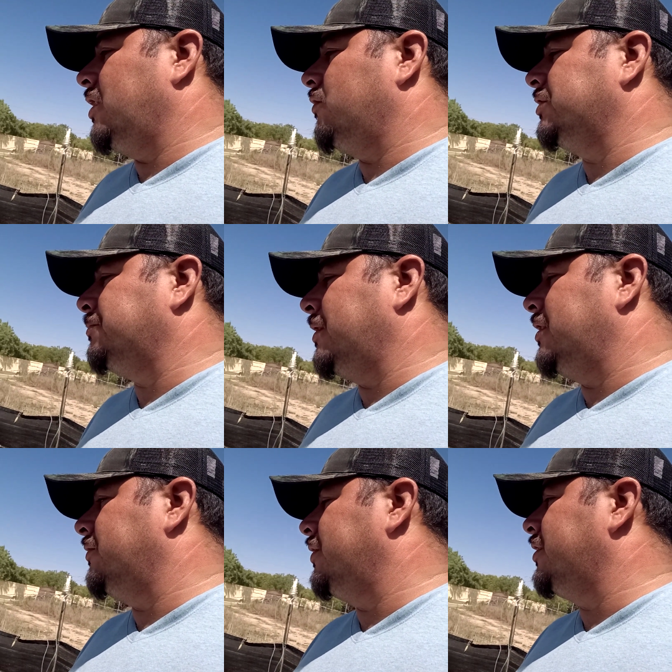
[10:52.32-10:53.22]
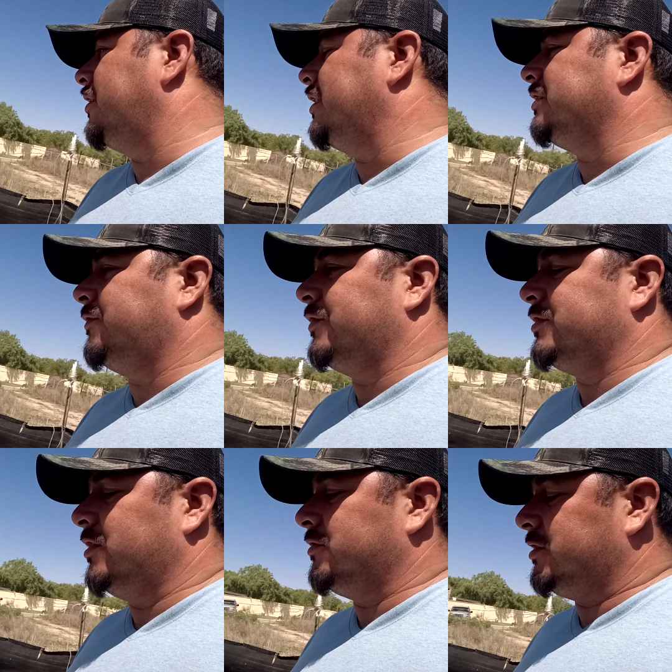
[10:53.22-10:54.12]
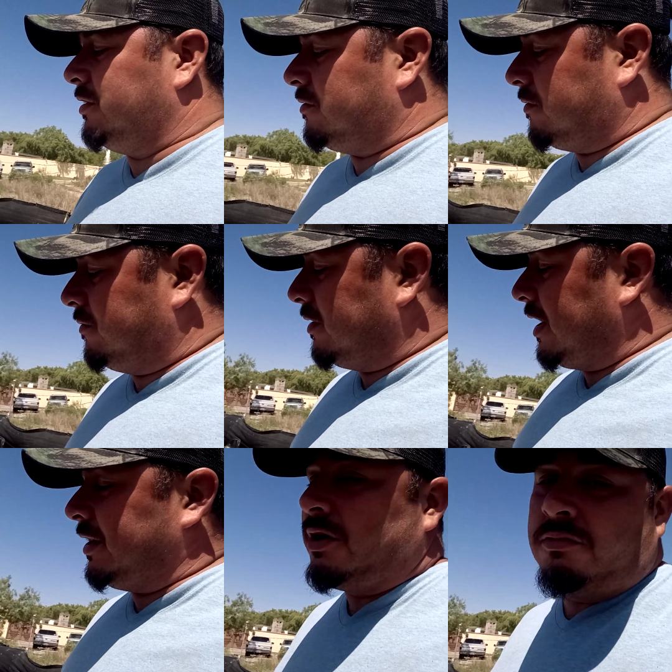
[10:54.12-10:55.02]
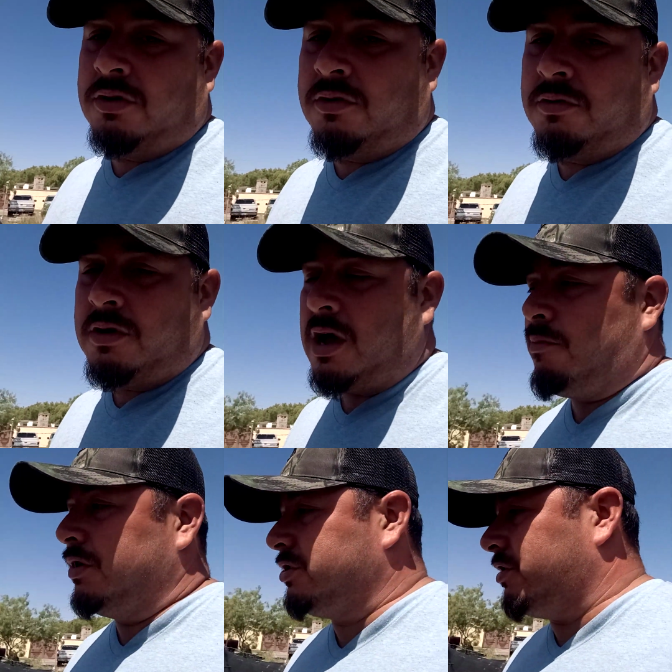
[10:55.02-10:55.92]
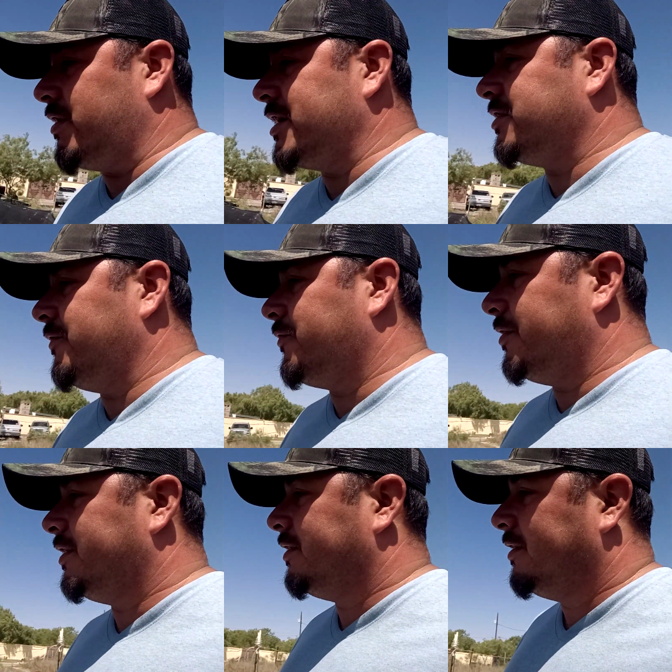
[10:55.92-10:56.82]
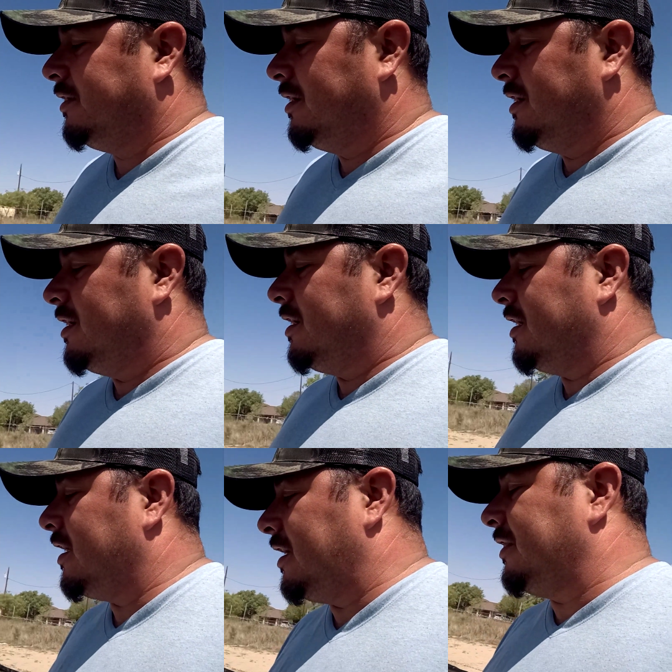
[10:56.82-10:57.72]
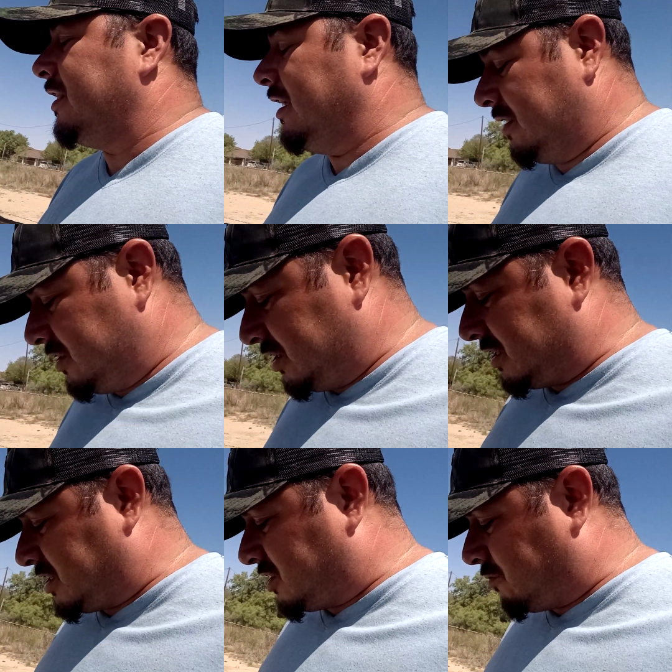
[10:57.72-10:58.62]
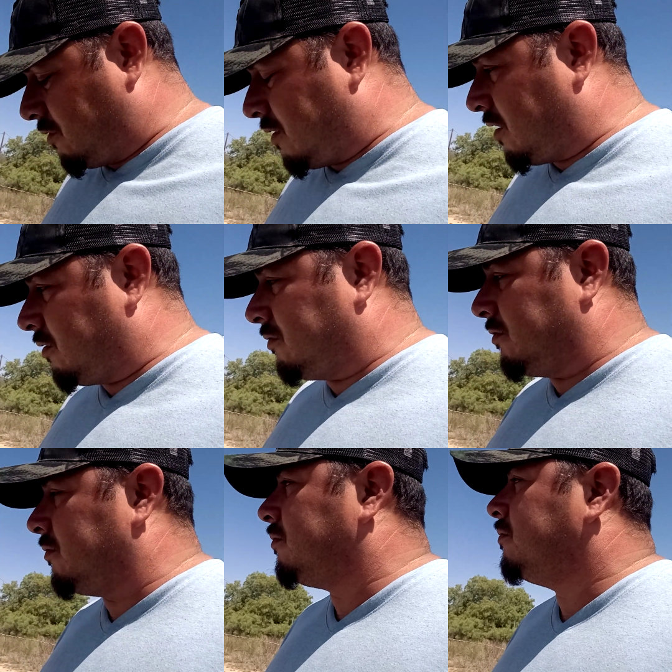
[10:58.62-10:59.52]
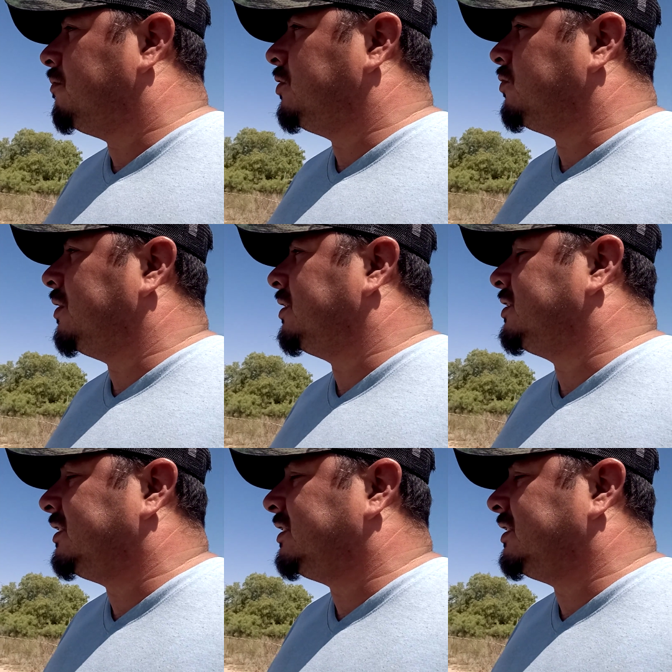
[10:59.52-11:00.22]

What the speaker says: I'll respond whether it is for sale still. I don't know how much they're asking for it. I think she said somewhere around between